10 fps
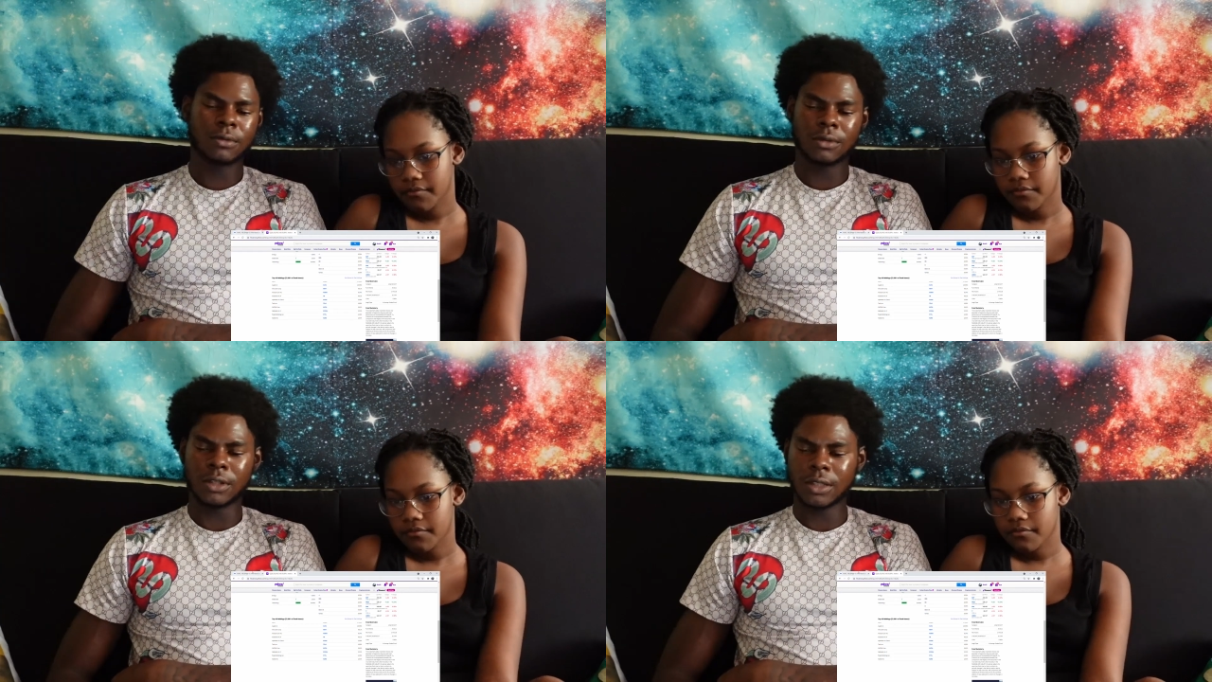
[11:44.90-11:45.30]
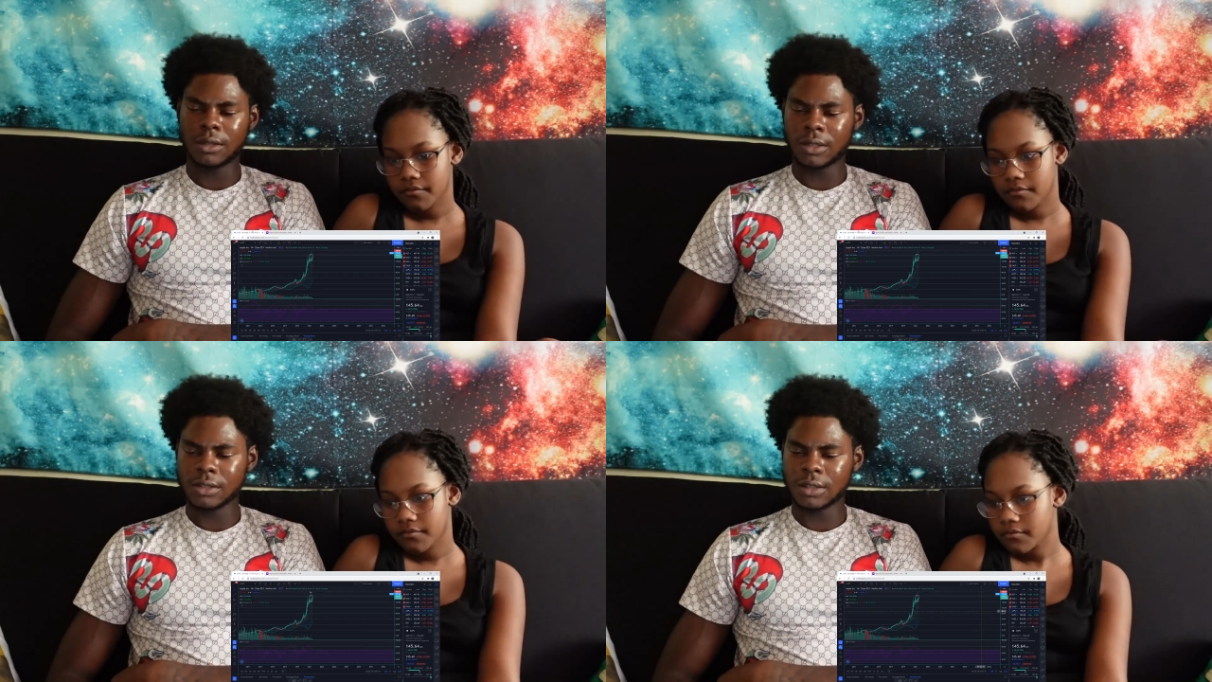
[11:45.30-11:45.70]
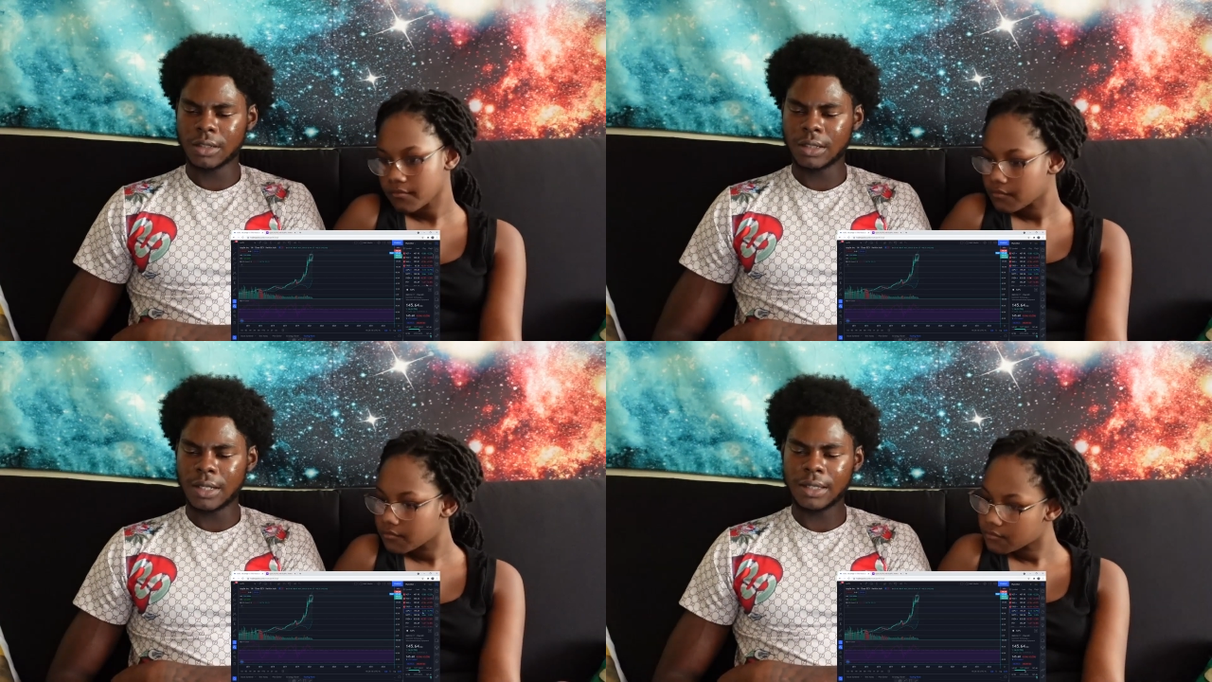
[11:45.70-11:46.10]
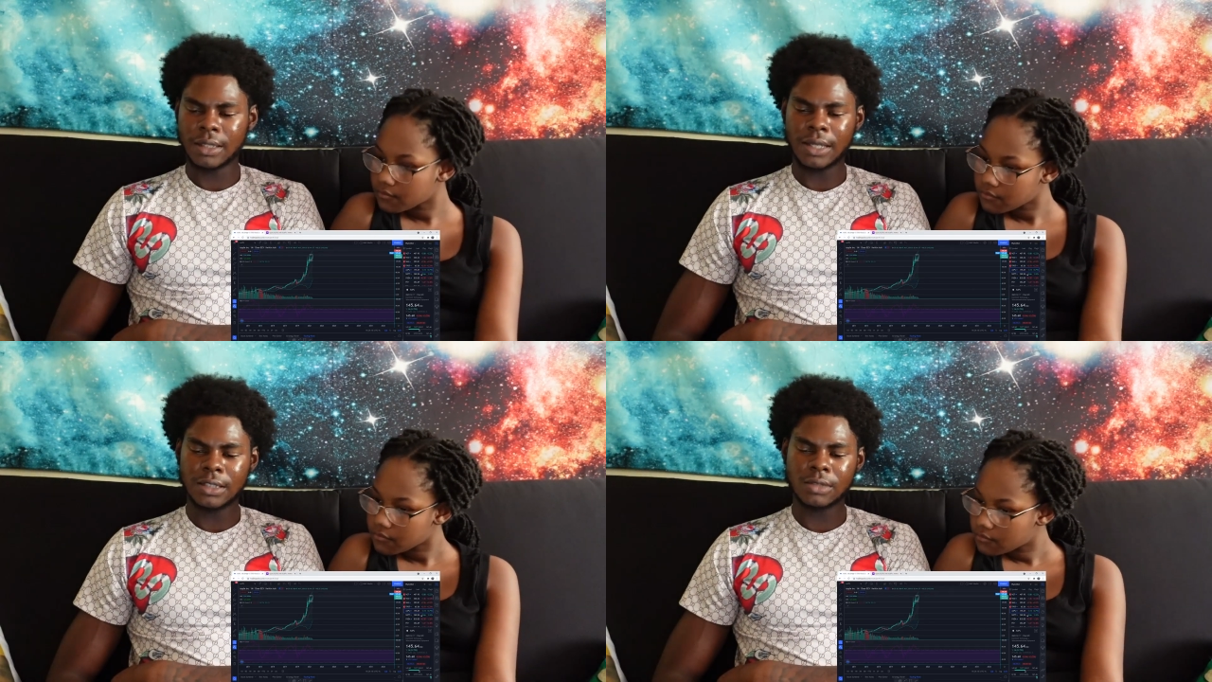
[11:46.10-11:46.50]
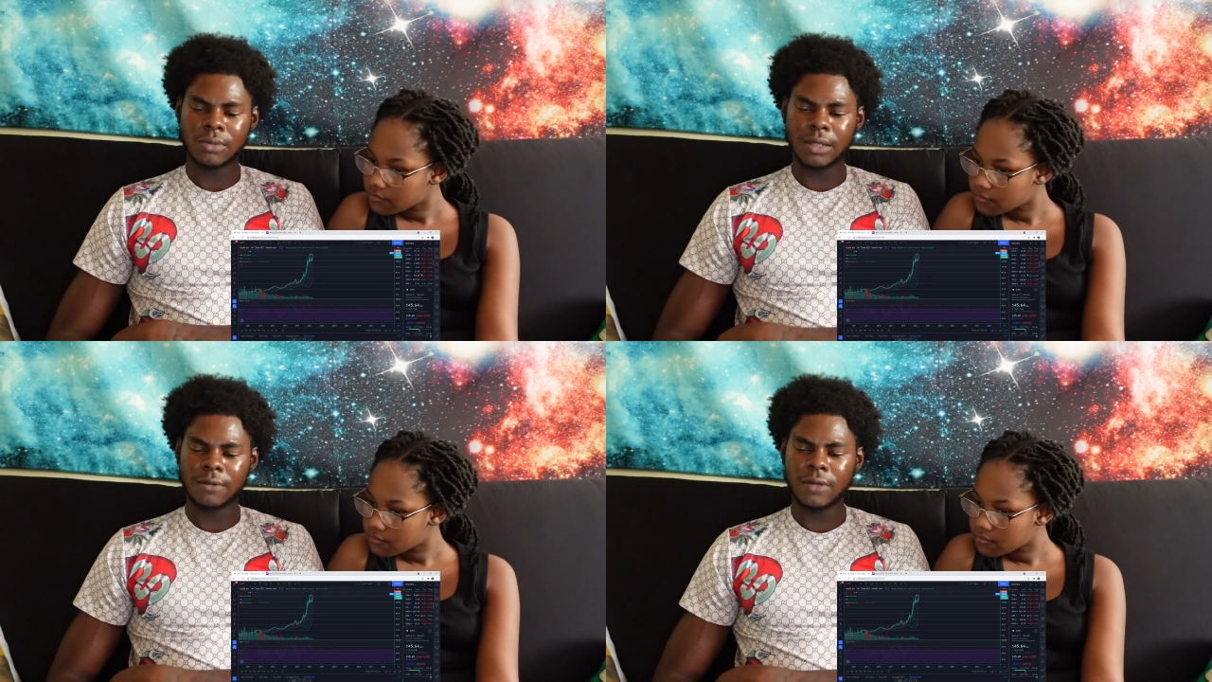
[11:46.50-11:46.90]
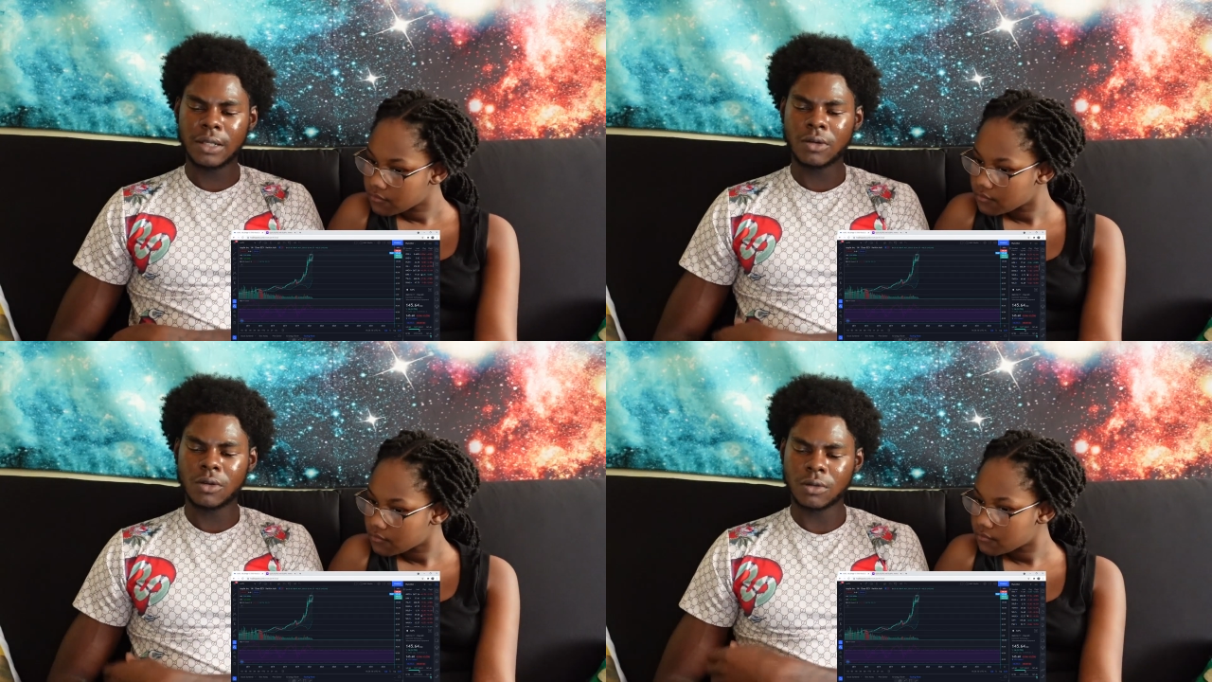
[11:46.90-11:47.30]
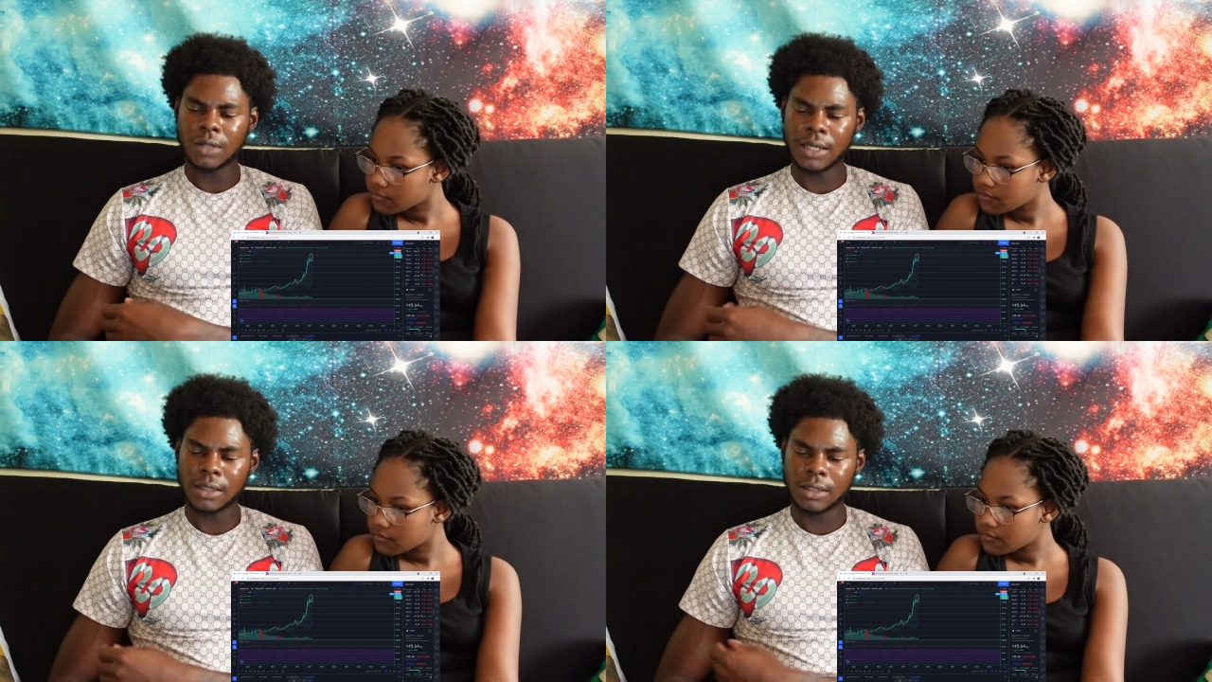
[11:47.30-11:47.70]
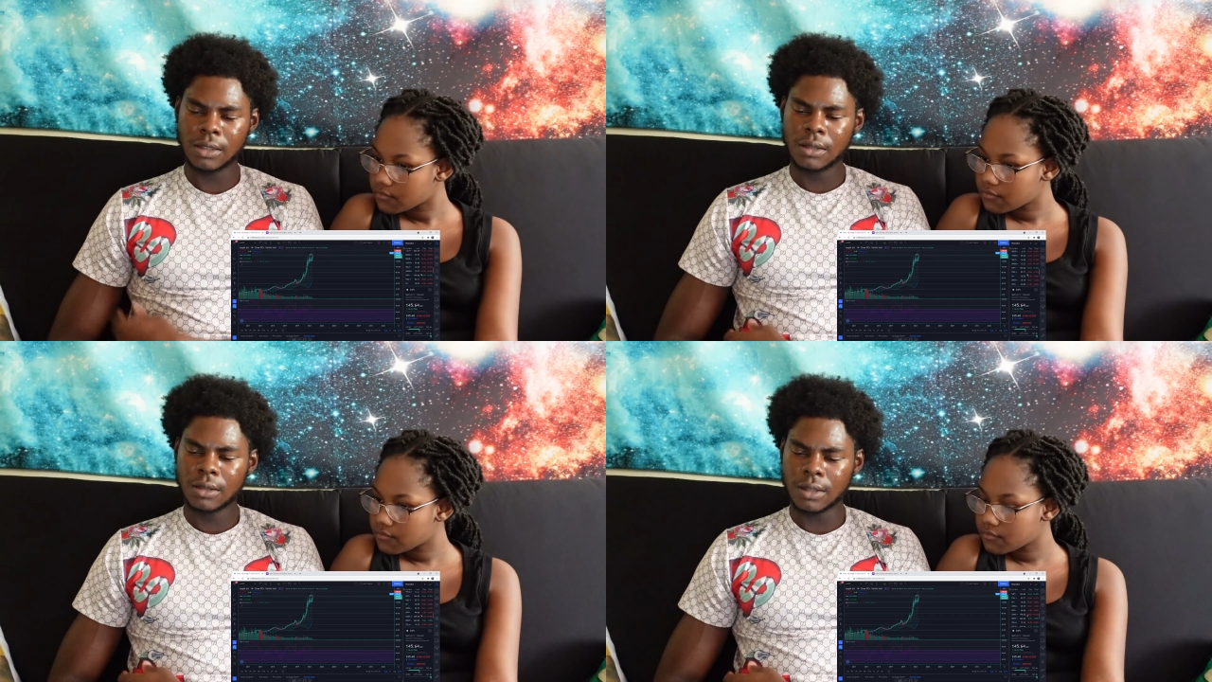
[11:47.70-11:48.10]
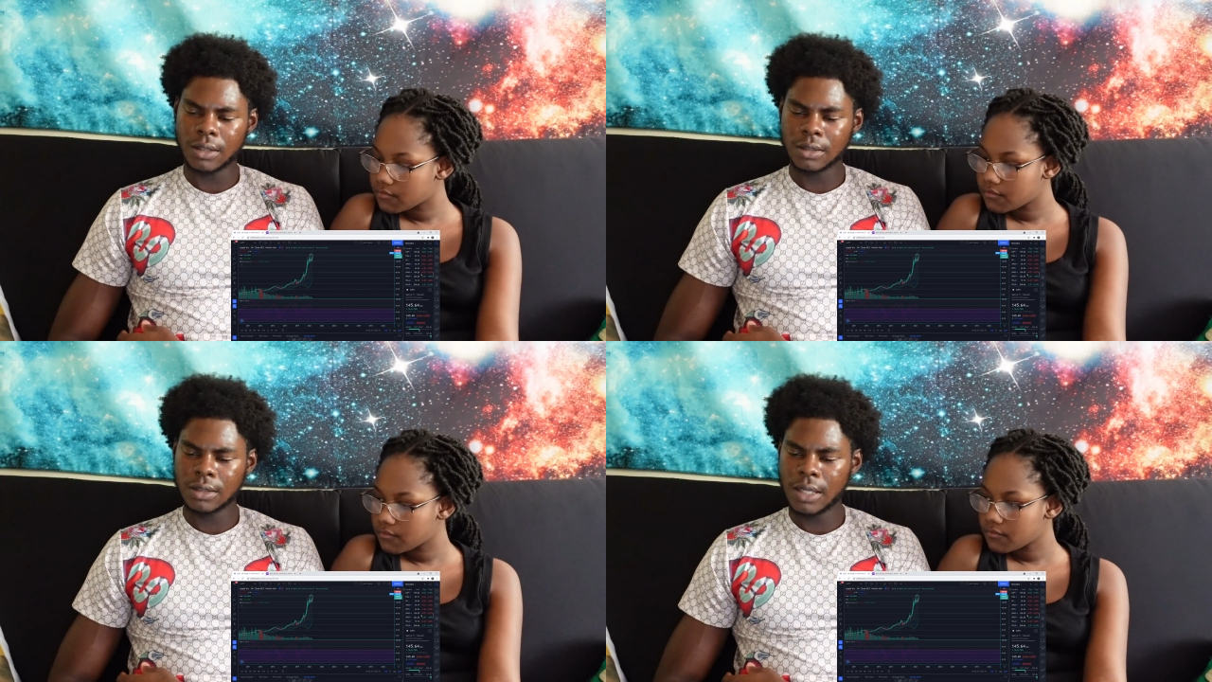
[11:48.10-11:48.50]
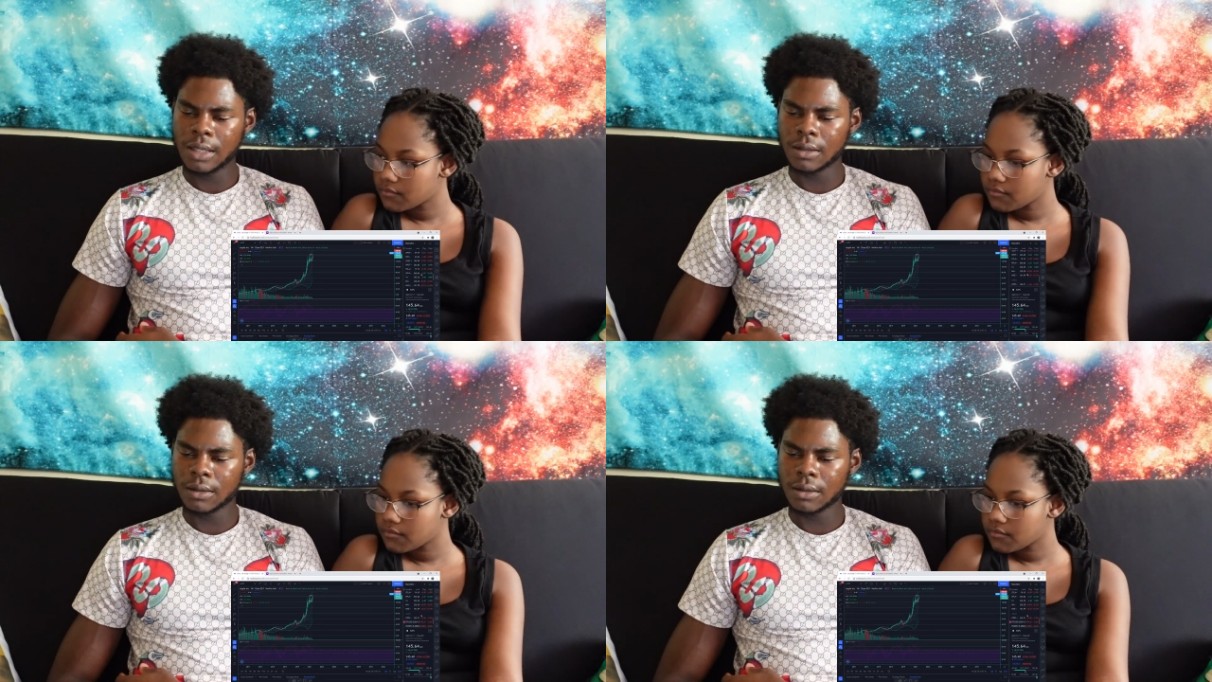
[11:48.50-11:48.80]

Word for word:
Speaker 1: Look at let's look at Nike. I just made a video on Nike the other day.